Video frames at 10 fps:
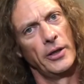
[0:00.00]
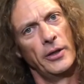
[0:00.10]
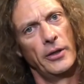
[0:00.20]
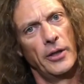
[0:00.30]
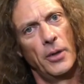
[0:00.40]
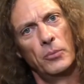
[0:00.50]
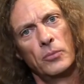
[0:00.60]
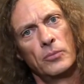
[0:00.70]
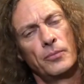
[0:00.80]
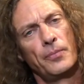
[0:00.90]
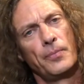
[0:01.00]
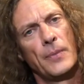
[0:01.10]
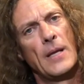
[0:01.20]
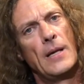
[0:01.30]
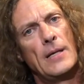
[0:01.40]
into them
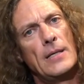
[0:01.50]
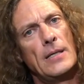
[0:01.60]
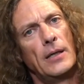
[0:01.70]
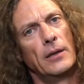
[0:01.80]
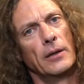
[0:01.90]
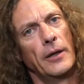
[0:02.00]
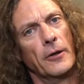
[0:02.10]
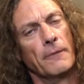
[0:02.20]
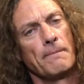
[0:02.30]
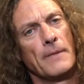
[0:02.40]
later,